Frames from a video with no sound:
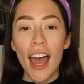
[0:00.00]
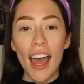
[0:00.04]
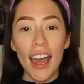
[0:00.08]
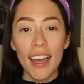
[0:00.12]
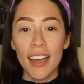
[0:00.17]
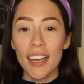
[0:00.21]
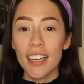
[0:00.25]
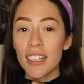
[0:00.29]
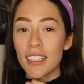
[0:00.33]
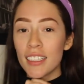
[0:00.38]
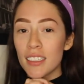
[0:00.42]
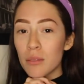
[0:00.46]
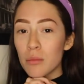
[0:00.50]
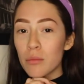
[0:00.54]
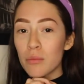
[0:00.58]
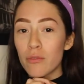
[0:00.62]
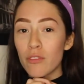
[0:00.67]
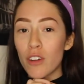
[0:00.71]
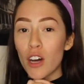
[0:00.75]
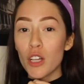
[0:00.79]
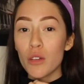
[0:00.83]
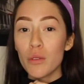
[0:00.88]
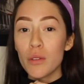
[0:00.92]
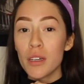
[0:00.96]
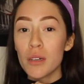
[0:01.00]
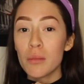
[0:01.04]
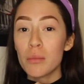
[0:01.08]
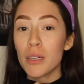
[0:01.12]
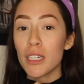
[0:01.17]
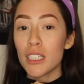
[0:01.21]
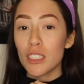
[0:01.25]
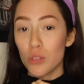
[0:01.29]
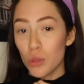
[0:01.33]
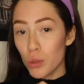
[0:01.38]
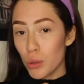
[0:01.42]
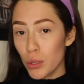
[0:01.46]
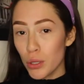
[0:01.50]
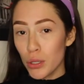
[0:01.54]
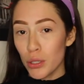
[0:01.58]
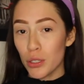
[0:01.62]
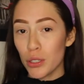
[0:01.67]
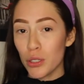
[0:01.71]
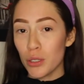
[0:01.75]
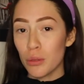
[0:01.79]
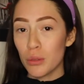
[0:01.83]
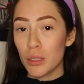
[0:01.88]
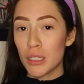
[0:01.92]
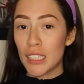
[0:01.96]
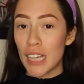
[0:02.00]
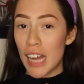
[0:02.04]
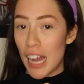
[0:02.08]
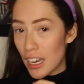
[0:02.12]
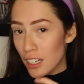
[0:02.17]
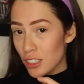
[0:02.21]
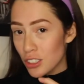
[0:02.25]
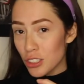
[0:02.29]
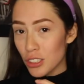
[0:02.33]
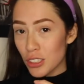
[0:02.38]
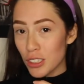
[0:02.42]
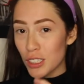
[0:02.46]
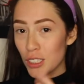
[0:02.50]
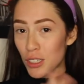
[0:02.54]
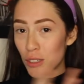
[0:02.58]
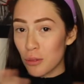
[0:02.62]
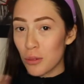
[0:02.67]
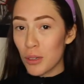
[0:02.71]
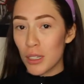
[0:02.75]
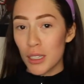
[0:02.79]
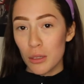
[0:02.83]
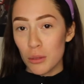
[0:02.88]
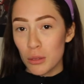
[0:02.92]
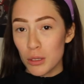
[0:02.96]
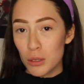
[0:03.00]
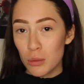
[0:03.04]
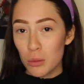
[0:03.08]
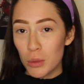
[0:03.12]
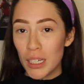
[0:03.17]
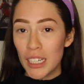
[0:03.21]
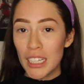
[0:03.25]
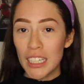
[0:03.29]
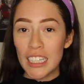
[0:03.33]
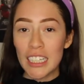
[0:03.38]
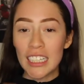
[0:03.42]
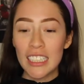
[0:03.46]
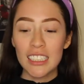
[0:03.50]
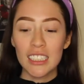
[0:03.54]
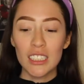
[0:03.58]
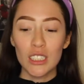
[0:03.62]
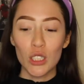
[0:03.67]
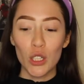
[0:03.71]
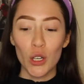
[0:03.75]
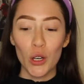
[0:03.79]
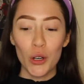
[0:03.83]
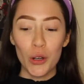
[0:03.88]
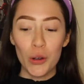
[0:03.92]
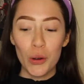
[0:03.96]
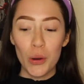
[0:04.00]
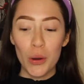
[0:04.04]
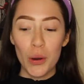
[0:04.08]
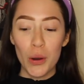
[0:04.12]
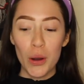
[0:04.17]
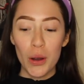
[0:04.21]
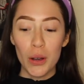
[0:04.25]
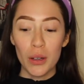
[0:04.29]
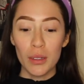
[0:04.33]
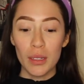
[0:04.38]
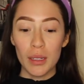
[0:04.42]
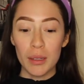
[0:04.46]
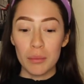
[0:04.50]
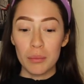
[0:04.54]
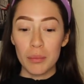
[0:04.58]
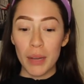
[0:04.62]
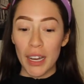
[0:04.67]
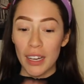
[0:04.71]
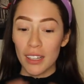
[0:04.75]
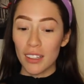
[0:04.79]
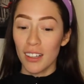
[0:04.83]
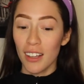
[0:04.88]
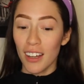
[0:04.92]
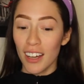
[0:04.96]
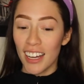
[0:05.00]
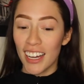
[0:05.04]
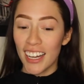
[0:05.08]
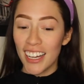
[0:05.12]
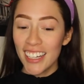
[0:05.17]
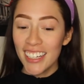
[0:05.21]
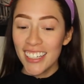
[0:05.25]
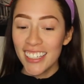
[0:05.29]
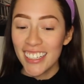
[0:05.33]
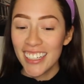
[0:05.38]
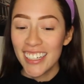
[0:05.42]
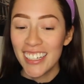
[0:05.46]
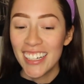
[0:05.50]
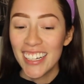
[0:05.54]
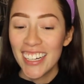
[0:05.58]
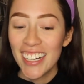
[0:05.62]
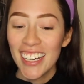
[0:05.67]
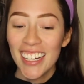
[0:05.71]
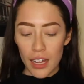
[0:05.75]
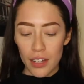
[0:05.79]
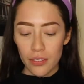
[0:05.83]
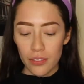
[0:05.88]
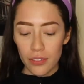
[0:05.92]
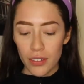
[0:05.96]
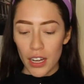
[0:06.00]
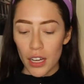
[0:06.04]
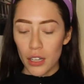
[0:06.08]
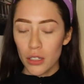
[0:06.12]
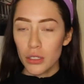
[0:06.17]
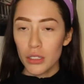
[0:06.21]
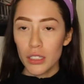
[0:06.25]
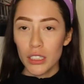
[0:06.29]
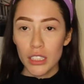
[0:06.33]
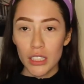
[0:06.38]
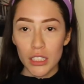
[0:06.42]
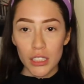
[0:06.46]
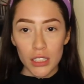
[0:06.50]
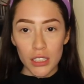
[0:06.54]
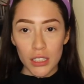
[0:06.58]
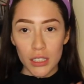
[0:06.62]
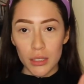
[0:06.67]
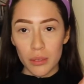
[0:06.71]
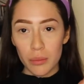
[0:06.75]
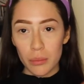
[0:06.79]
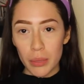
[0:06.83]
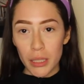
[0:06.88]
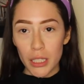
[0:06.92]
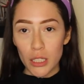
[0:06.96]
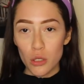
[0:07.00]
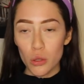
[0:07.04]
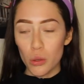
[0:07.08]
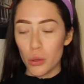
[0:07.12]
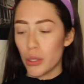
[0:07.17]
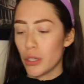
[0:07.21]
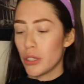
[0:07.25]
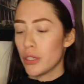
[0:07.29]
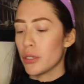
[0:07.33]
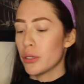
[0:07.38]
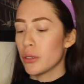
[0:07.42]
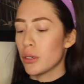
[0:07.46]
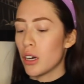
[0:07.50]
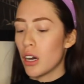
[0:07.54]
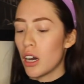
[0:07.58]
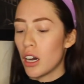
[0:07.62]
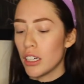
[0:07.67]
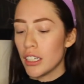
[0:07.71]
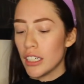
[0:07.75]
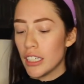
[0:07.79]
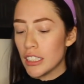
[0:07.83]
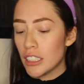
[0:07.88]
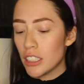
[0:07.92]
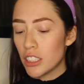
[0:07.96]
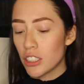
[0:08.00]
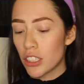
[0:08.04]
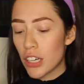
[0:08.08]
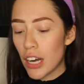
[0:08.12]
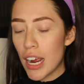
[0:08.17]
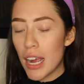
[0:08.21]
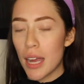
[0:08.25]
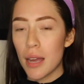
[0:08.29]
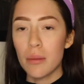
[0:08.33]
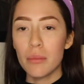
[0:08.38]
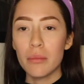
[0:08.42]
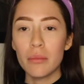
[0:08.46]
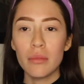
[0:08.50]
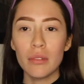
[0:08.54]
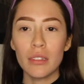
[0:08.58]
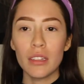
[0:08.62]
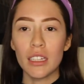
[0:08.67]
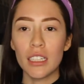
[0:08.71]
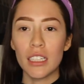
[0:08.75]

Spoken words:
And following a pictorial was actually the one that was winning, so by a lot. I found this pictorial on Instagram.